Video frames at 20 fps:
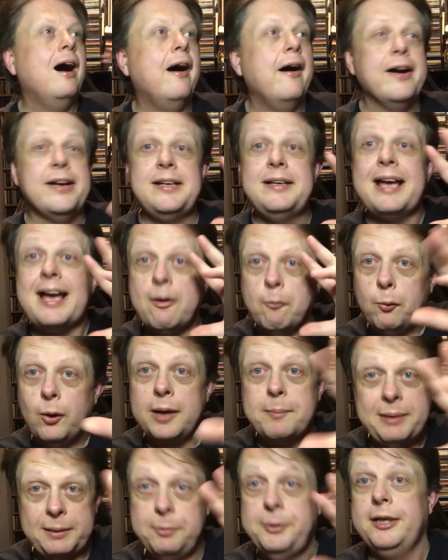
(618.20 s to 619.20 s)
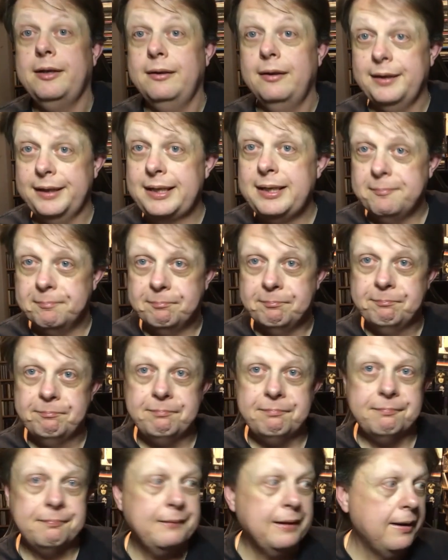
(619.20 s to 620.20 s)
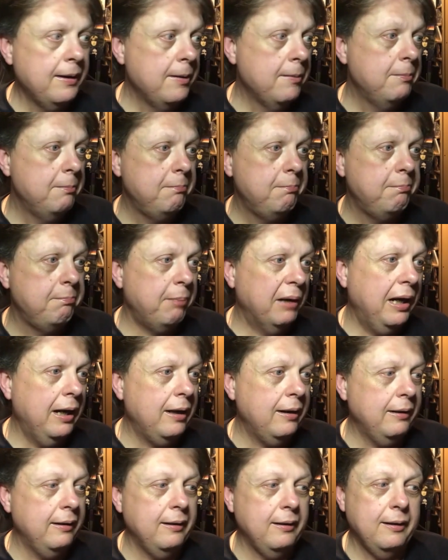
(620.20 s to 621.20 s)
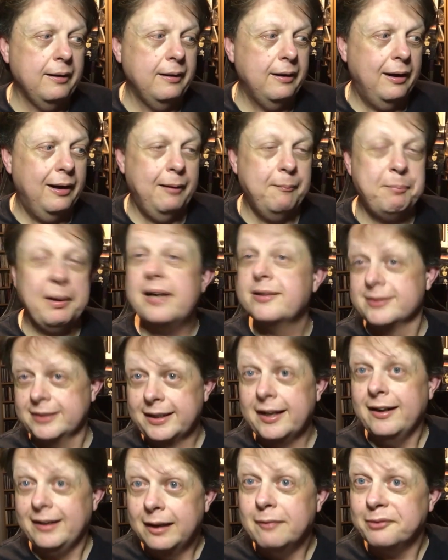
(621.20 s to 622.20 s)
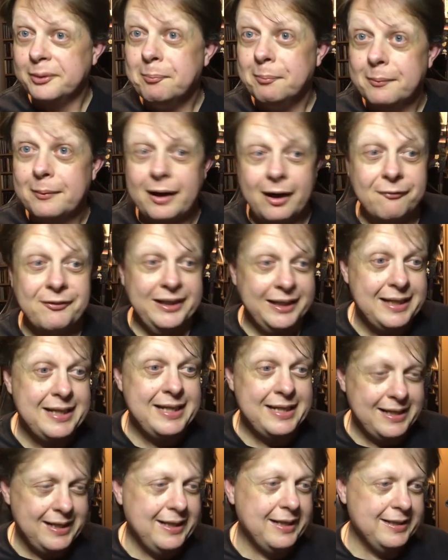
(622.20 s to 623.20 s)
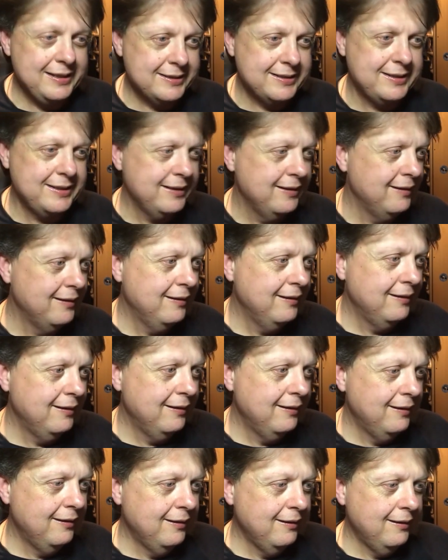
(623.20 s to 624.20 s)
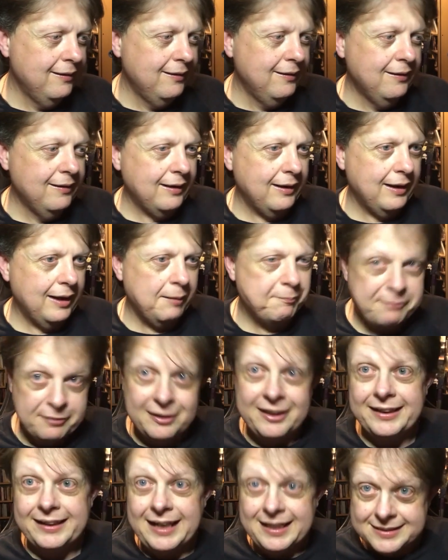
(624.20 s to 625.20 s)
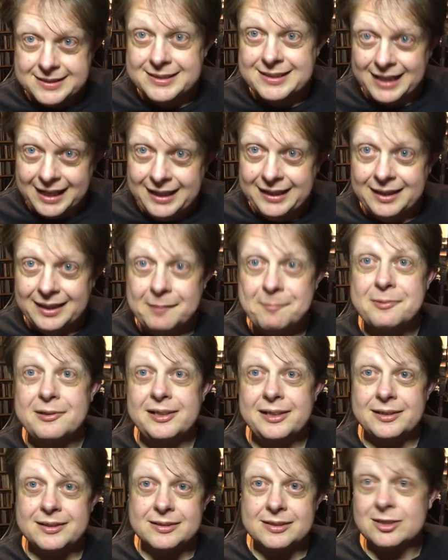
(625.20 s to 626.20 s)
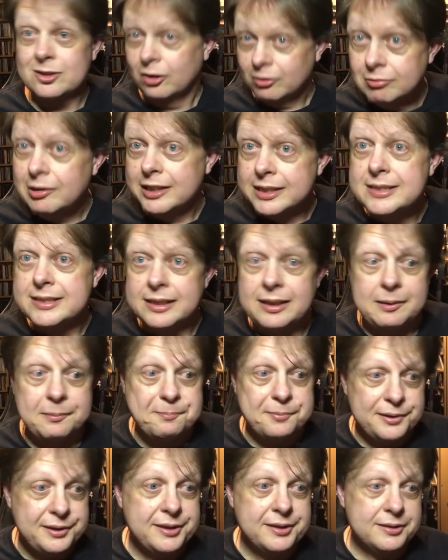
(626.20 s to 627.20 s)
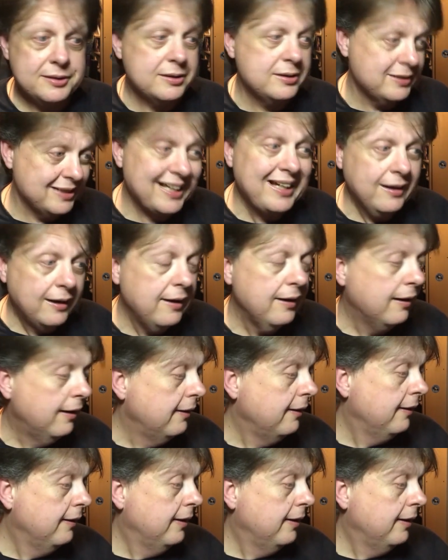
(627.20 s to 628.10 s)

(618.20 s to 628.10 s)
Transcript: I get why people don't like him. But personally, I love him. I think he is a brilliant entertainer, brilliant songwriter, brilliant singer,